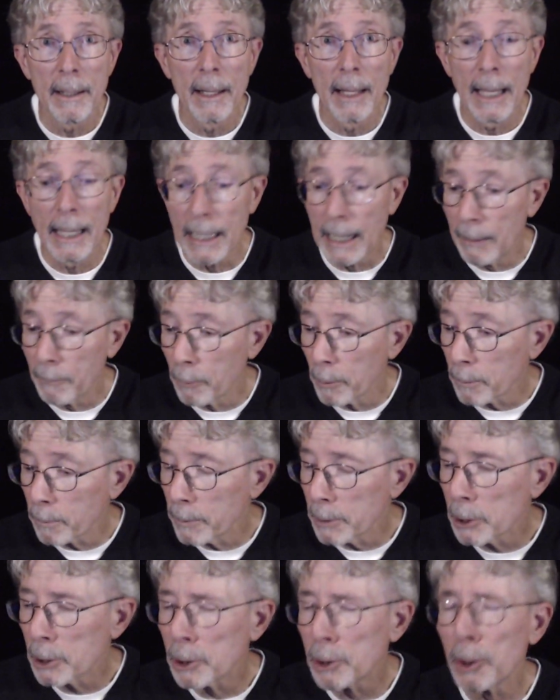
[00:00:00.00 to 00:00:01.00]
And I've worked
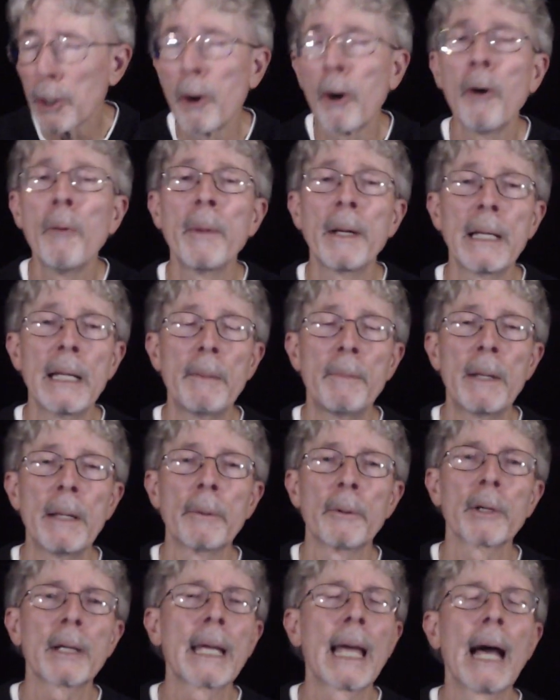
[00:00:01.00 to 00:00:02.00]
with so many
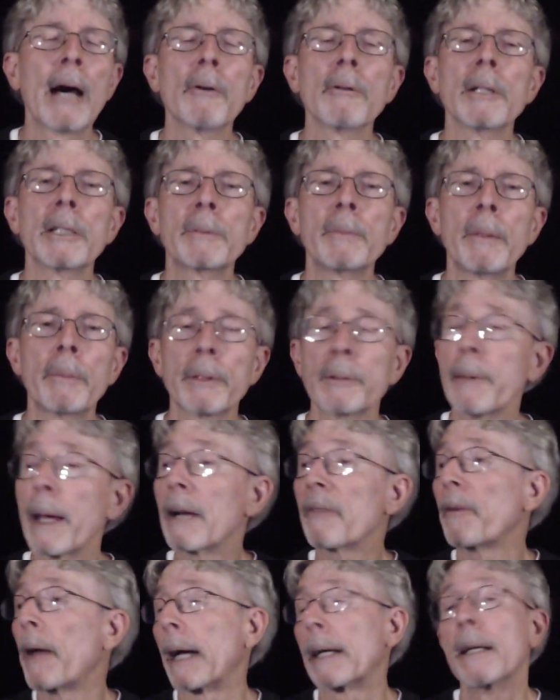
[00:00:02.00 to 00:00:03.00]
people, countless people. As a matter
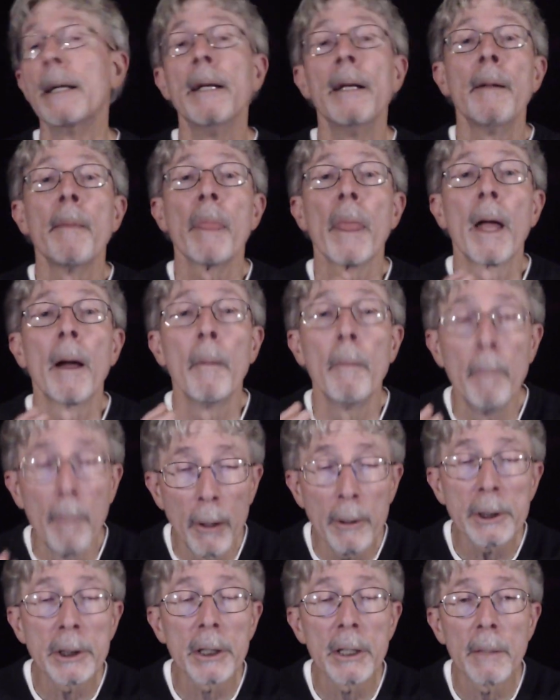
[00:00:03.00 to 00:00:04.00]
of fact,
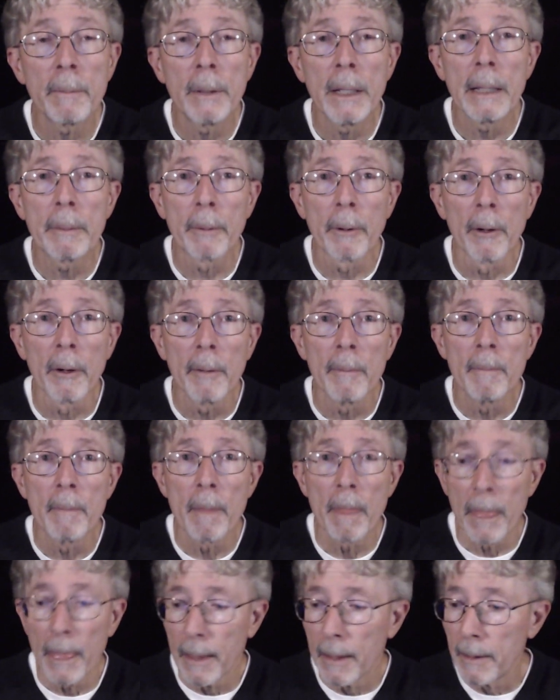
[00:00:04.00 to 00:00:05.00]
most of the people
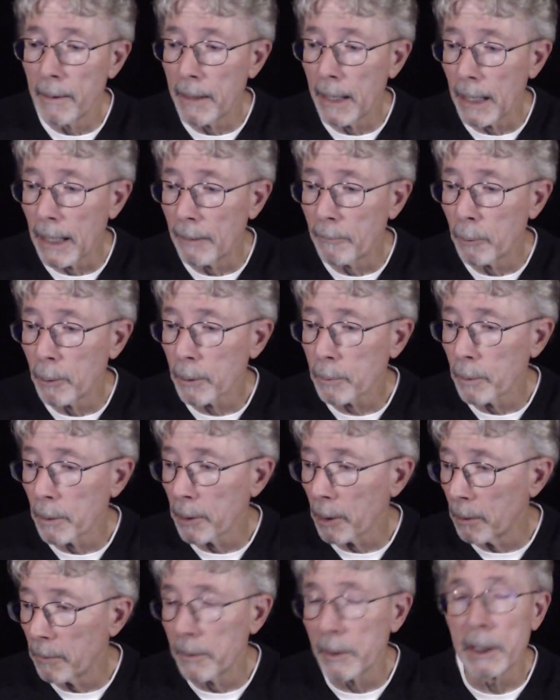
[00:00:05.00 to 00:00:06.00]
that I've worked with
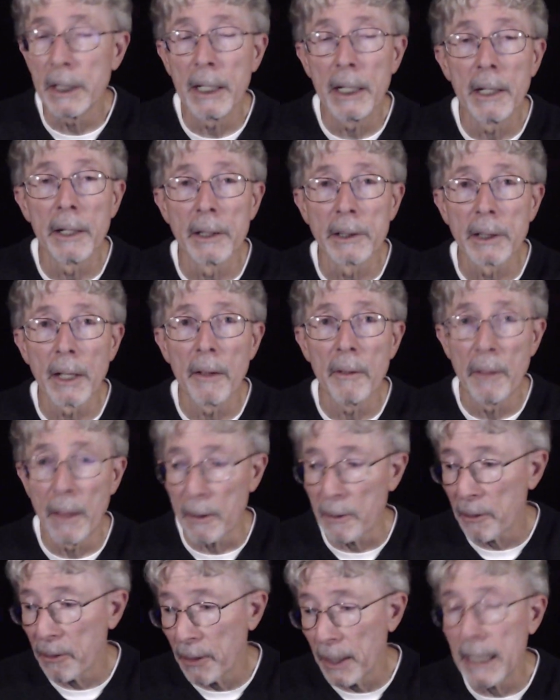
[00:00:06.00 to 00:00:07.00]
over the years
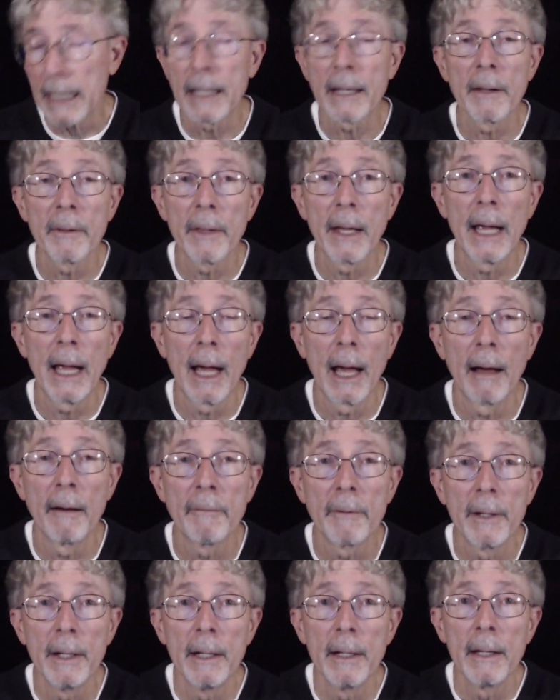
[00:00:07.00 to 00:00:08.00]
that think they
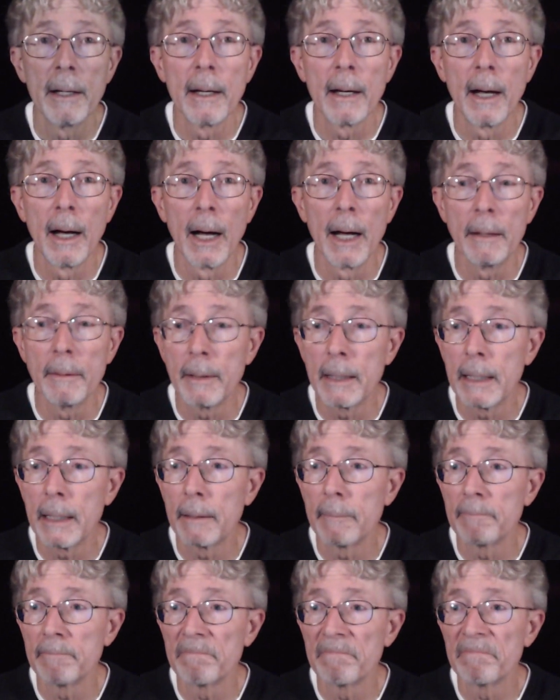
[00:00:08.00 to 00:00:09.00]
have a
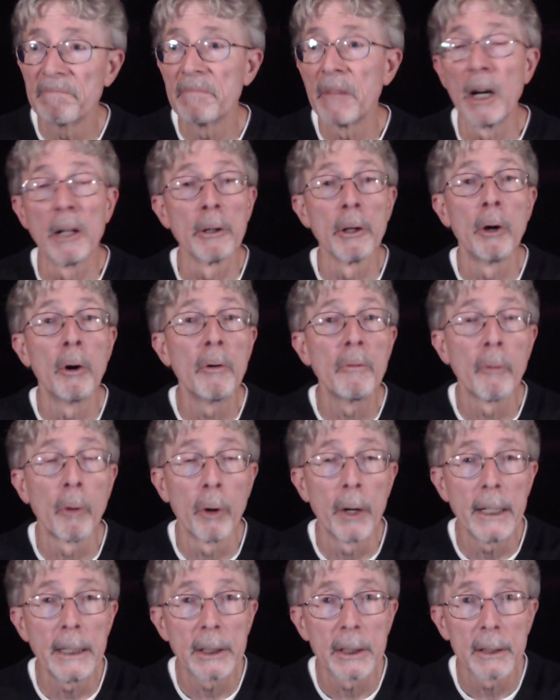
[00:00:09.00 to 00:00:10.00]
low
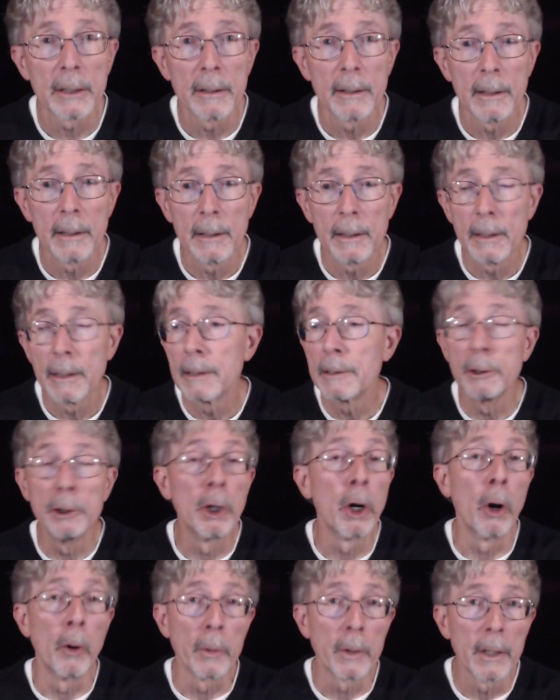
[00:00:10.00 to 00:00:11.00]
voice
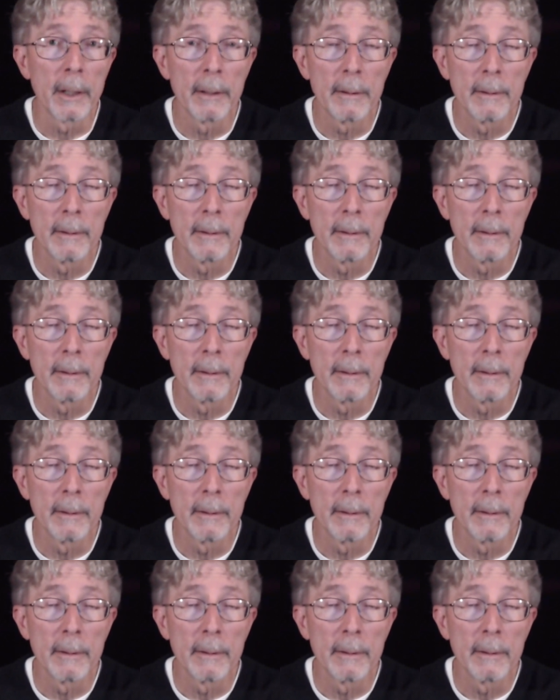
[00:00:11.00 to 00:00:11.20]
don't.